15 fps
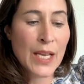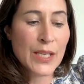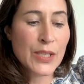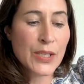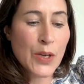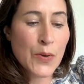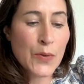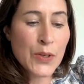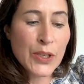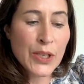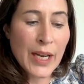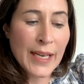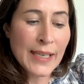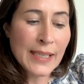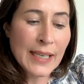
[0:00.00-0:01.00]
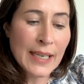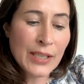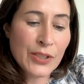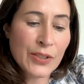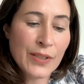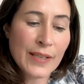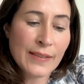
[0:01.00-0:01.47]
So the United
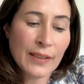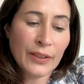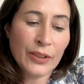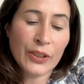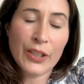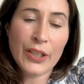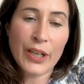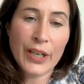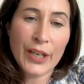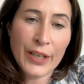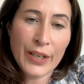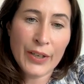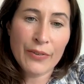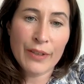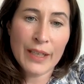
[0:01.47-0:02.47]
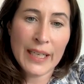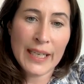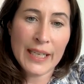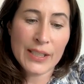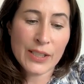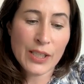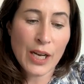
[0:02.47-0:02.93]
Nations has undergone
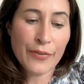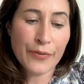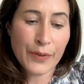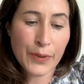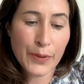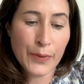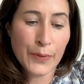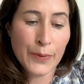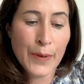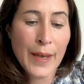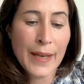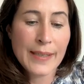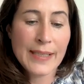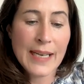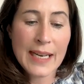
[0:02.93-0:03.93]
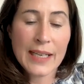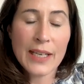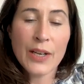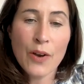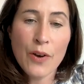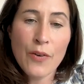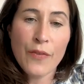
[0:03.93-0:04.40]
really a soft coup,
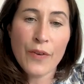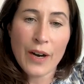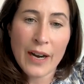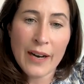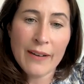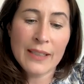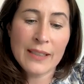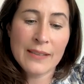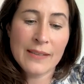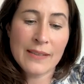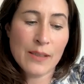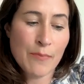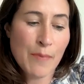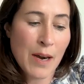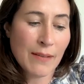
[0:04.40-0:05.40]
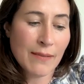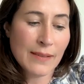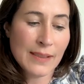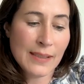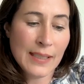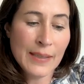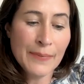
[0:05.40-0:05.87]
taking over Ireland's
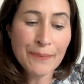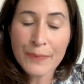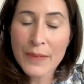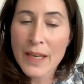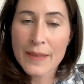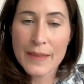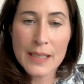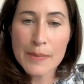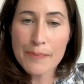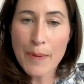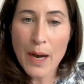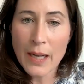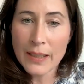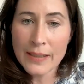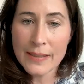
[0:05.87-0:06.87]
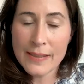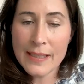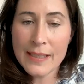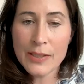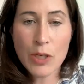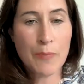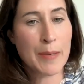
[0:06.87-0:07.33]
democracy. These
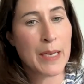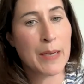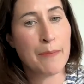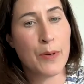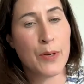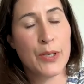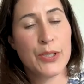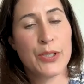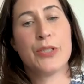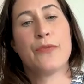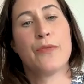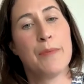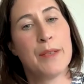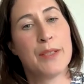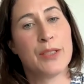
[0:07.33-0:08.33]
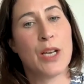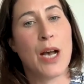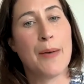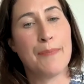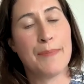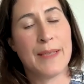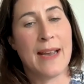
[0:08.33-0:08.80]
policies are being pushed from the
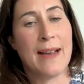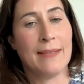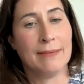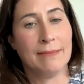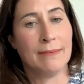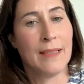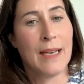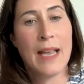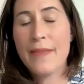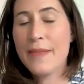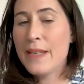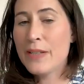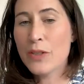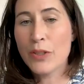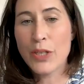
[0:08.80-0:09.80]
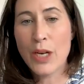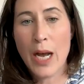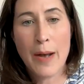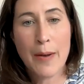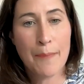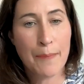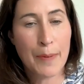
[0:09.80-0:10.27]
top down. These are
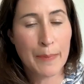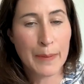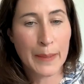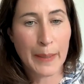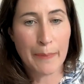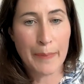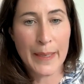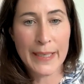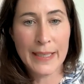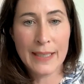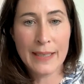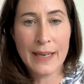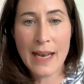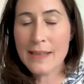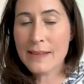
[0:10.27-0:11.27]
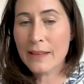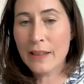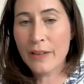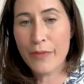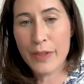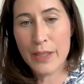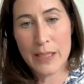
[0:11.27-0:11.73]
not public opinion
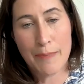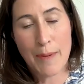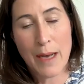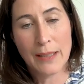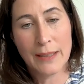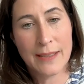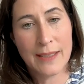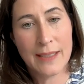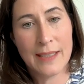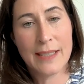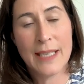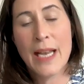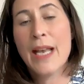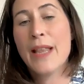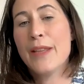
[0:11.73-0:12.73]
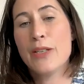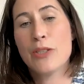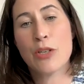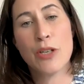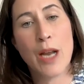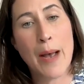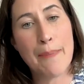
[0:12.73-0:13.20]
asking for these policies. These
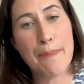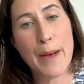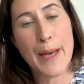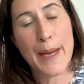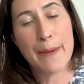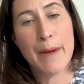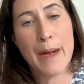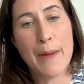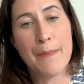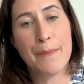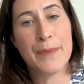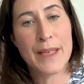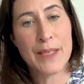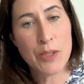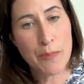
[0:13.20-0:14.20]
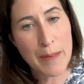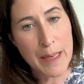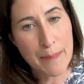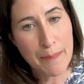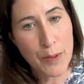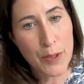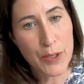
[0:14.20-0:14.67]
are not bottom up. These are
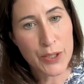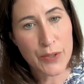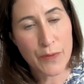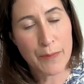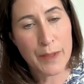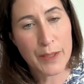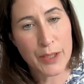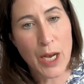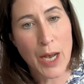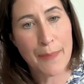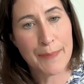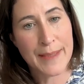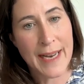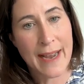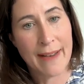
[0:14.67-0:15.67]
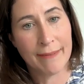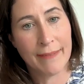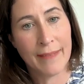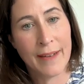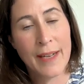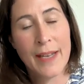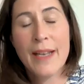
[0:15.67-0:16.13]
being pushed from the top
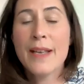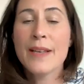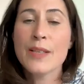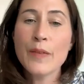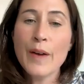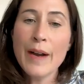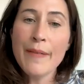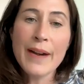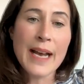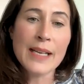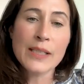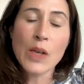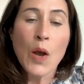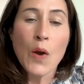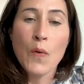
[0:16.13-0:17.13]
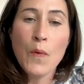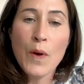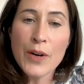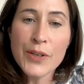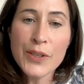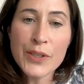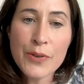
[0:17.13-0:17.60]
down. So I would ask,
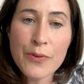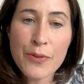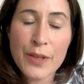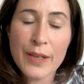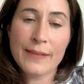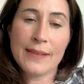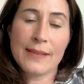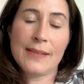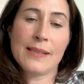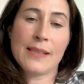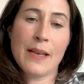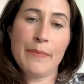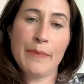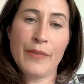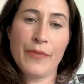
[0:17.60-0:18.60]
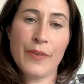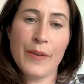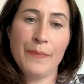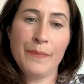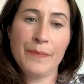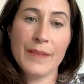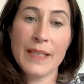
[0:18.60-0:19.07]
where do you think this is coming
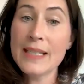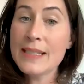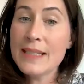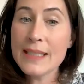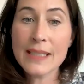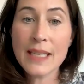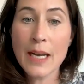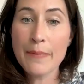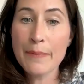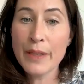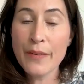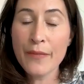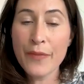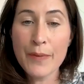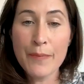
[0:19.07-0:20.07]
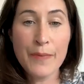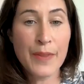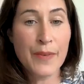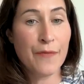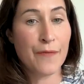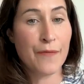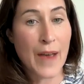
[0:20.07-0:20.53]
from? Is this coming from
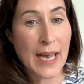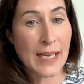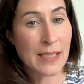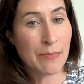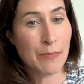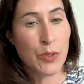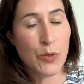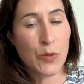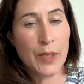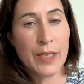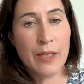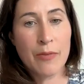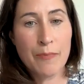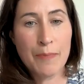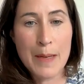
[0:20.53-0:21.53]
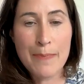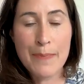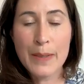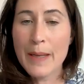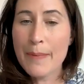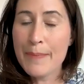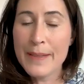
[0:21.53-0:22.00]
the vast majority of
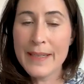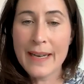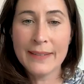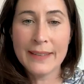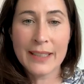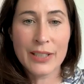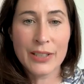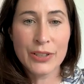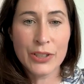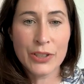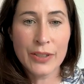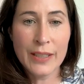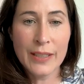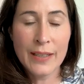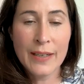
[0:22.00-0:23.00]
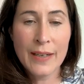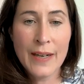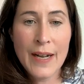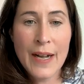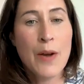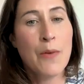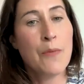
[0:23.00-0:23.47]
people up and down the country?
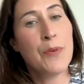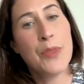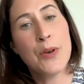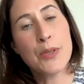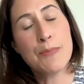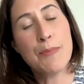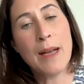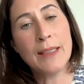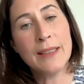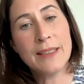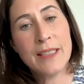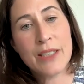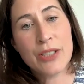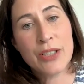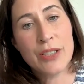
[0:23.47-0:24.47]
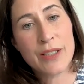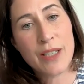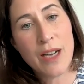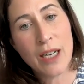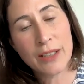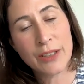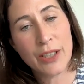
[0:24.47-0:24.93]
When those politicians
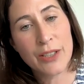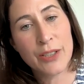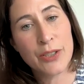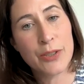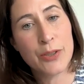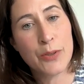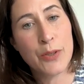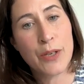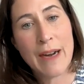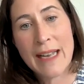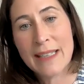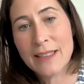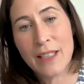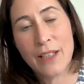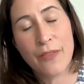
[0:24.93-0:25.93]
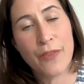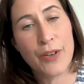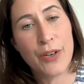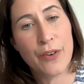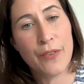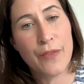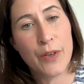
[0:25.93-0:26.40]
knocked on your door asking for
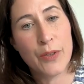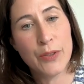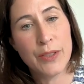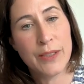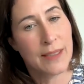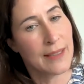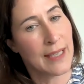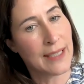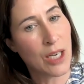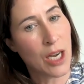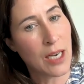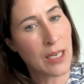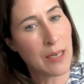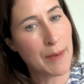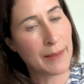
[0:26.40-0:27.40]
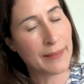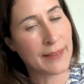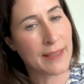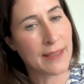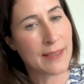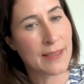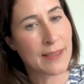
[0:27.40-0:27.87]
your votes, did they talk about
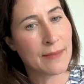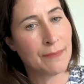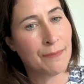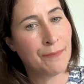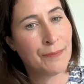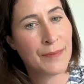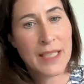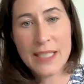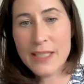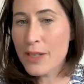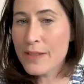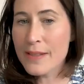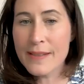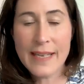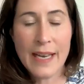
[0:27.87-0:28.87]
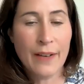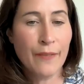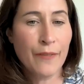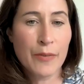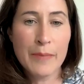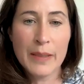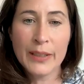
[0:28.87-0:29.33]
this? It doesn't
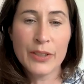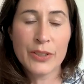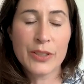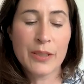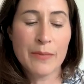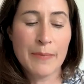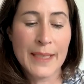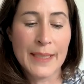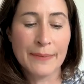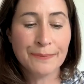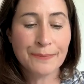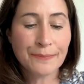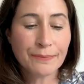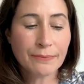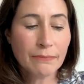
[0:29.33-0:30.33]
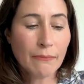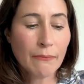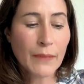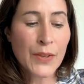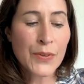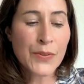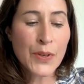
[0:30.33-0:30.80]
sound familiar to me.
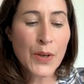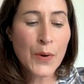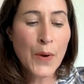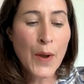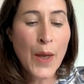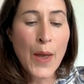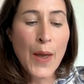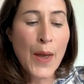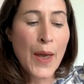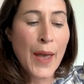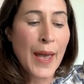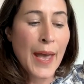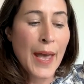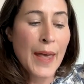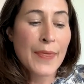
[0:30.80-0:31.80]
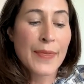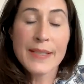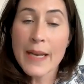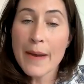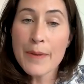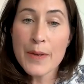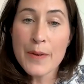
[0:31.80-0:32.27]
So the
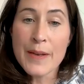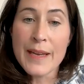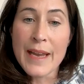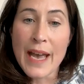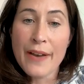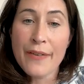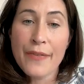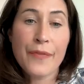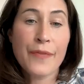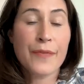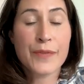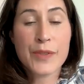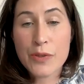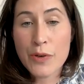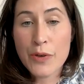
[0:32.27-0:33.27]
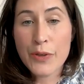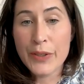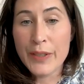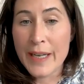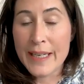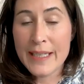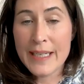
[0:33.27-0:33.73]
WEF /
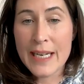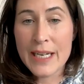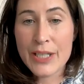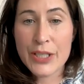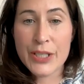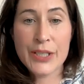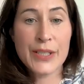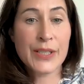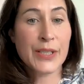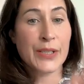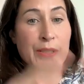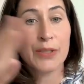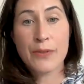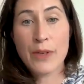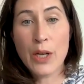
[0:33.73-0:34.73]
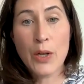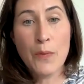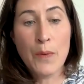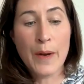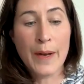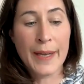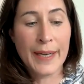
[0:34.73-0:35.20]
United Nations, because they're
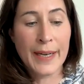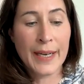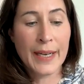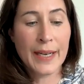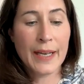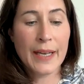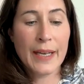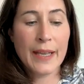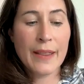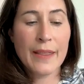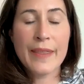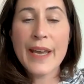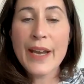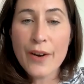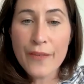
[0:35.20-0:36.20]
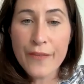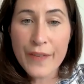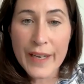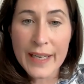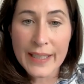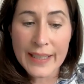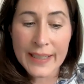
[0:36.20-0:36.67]
all one, they are
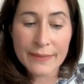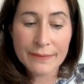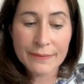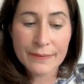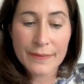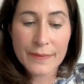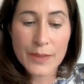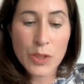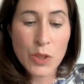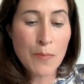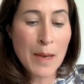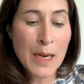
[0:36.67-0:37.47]
failing. Too